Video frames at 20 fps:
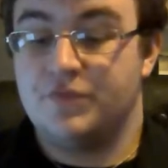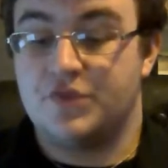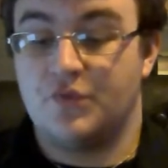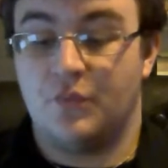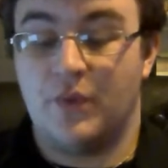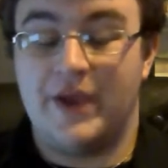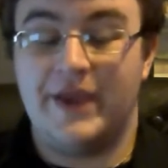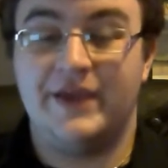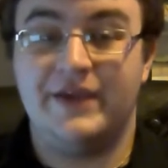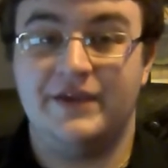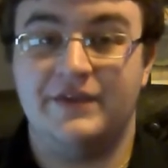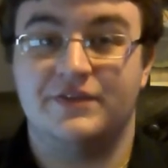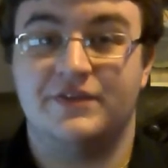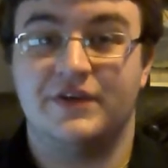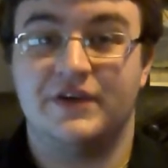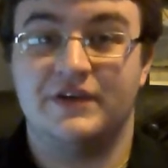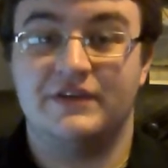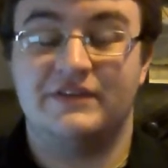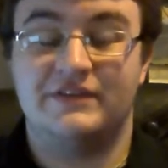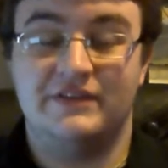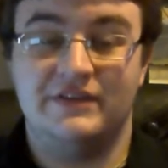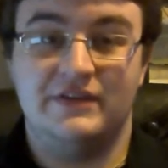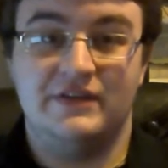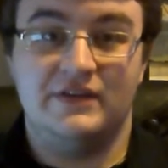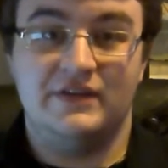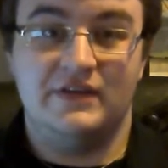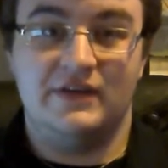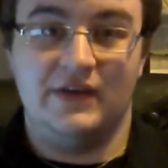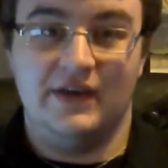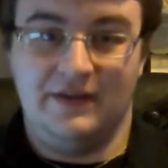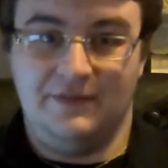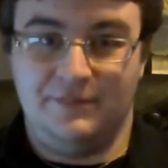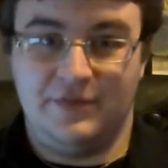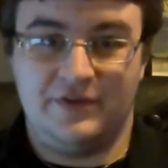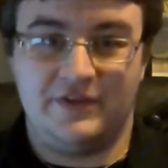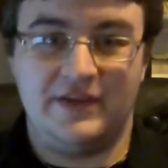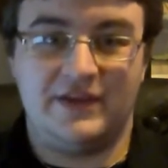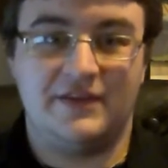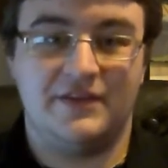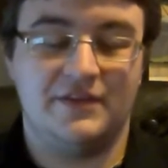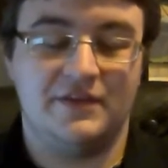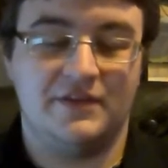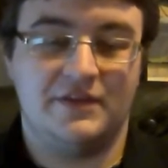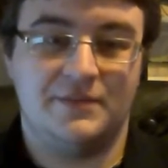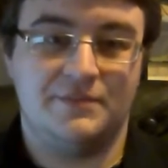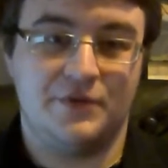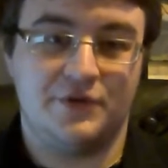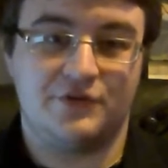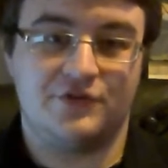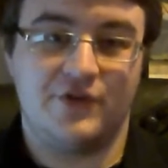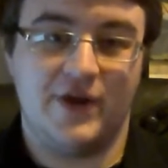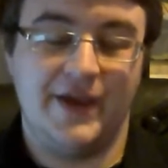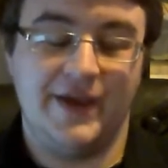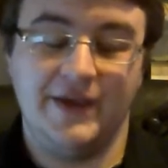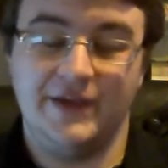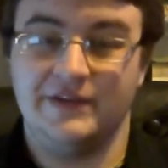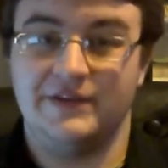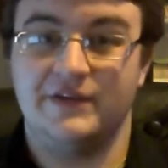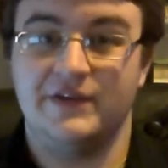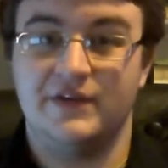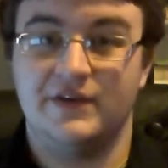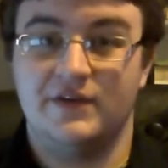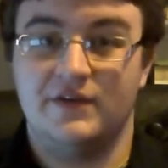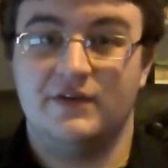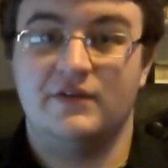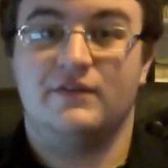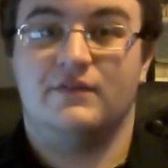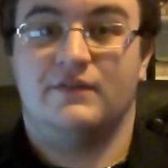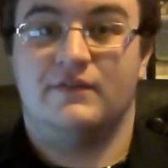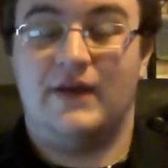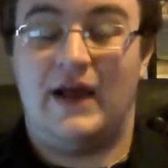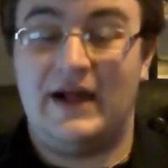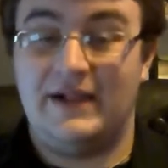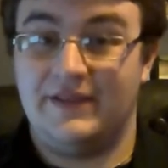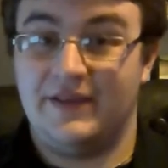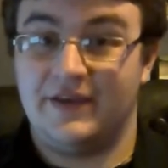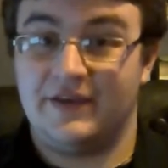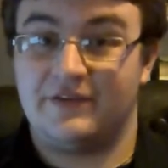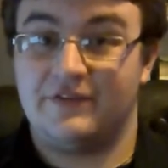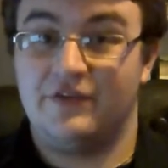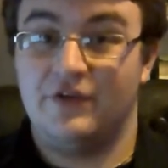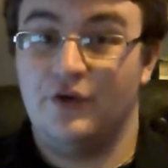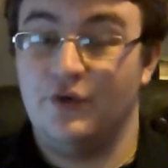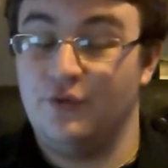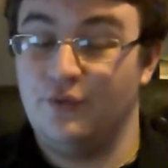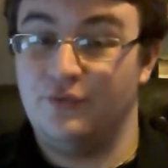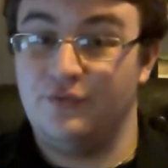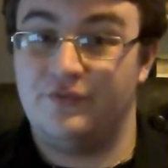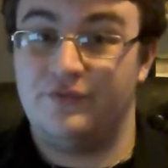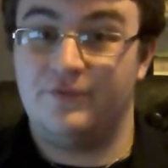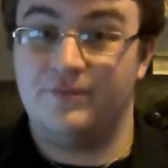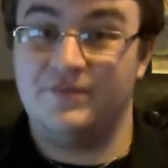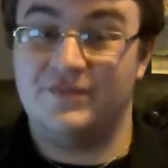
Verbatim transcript: the way that it particularly portrayed Alex, who's